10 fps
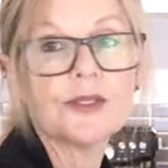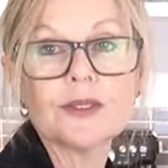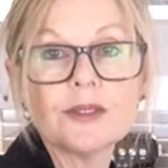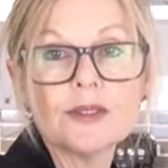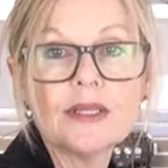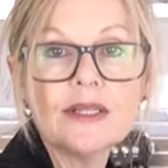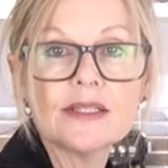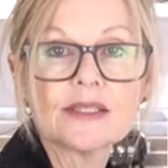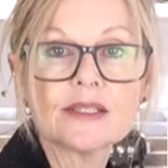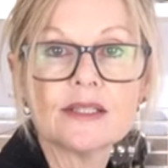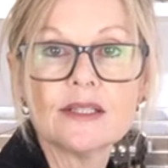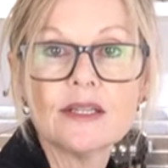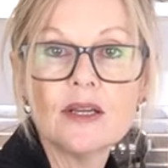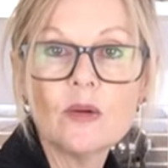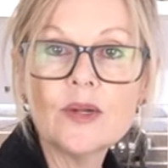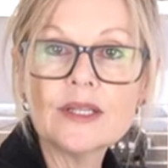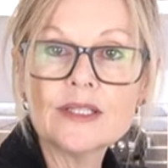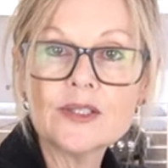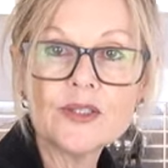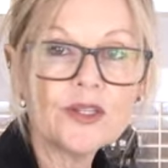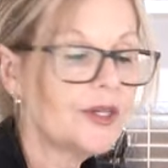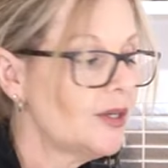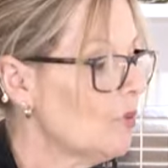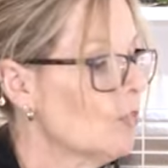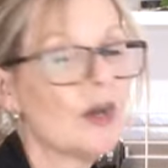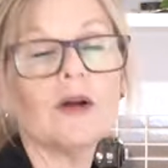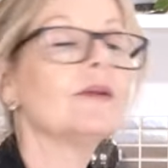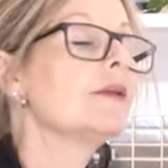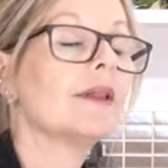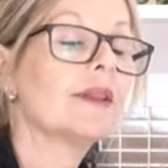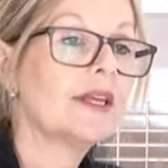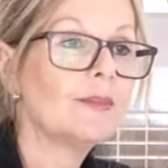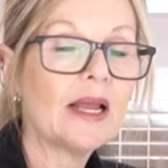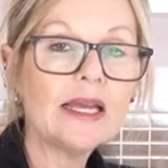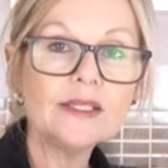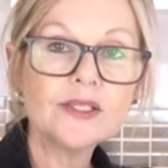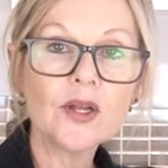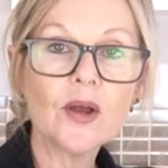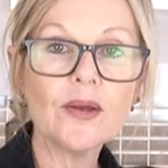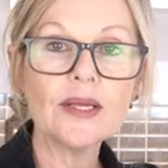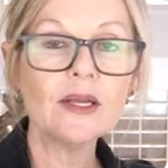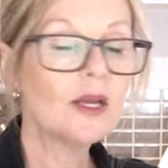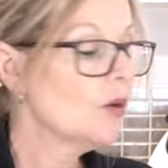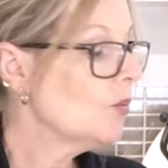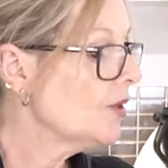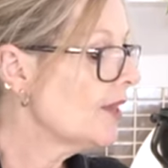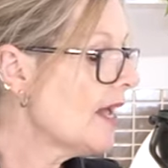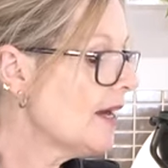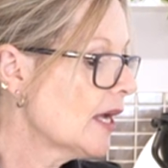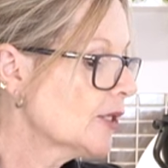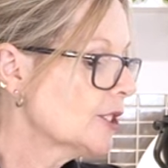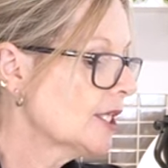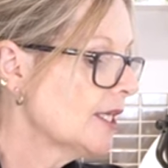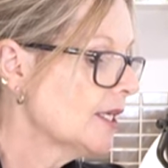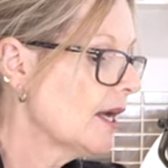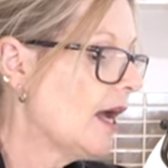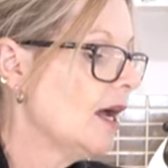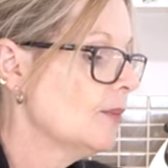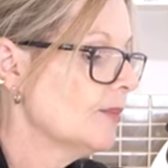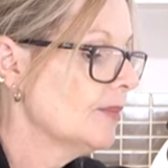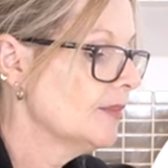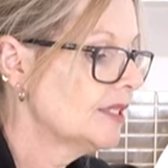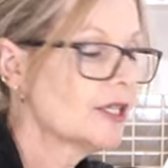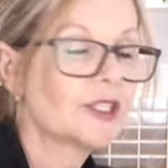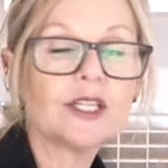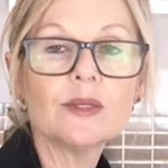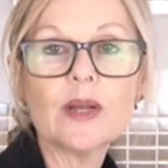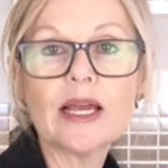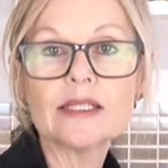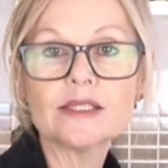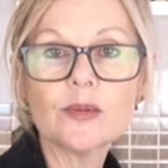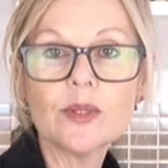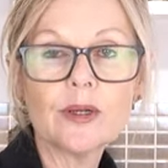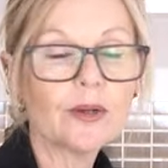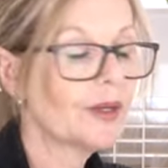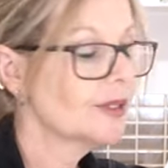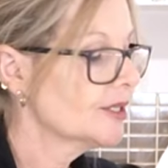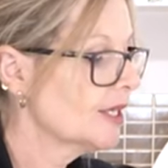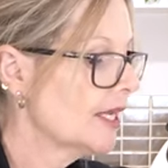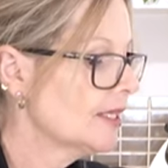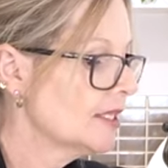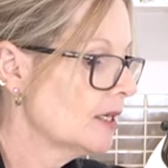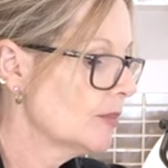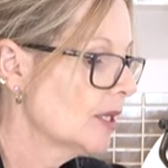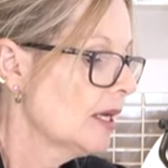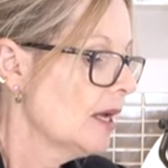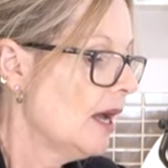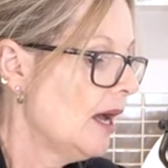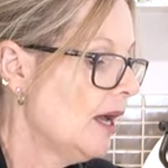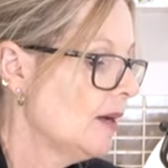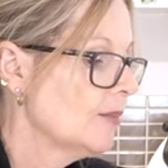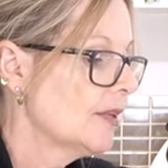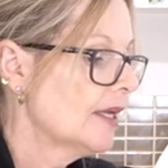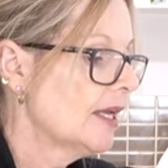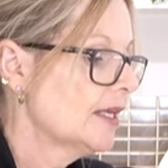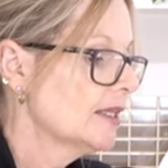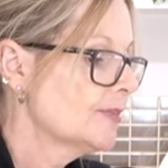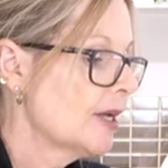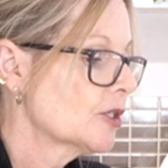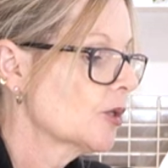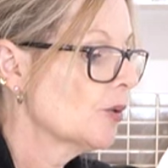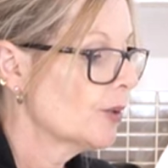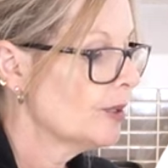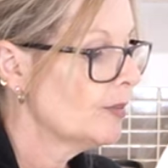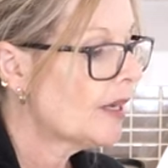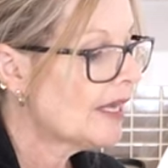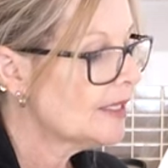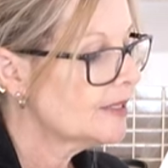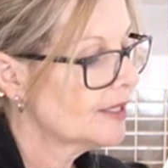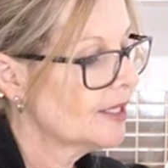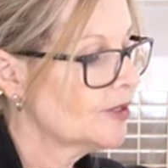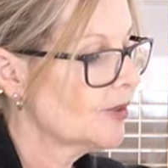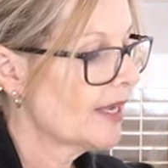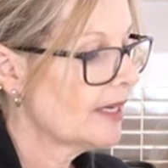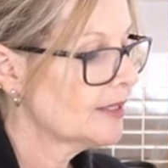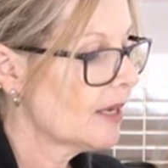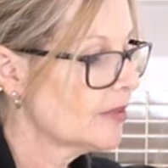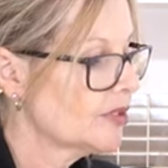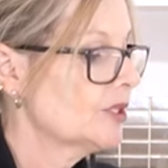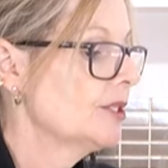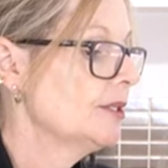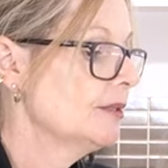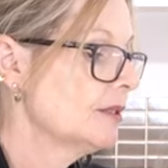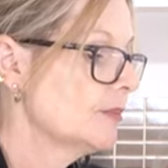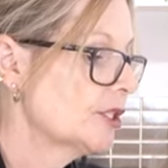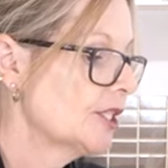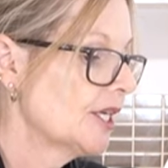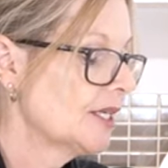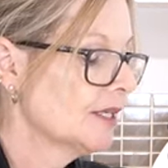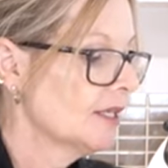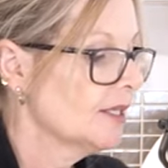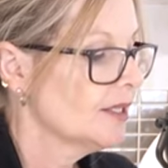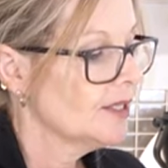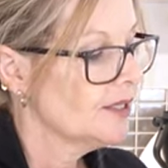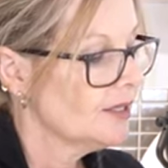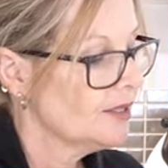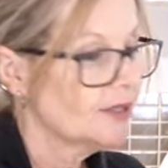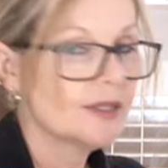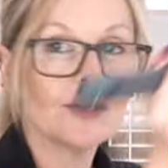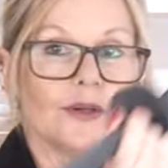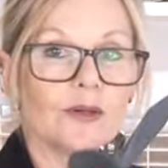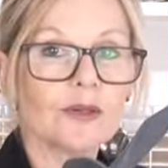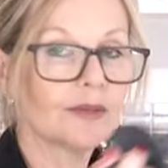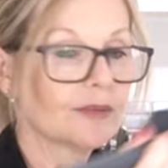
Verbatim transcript: do this. We can stir while the blades are going without actually um, touching the blade. So we're not going to end up um, getting the spatula caught on the blades and doing any damage to the machine. So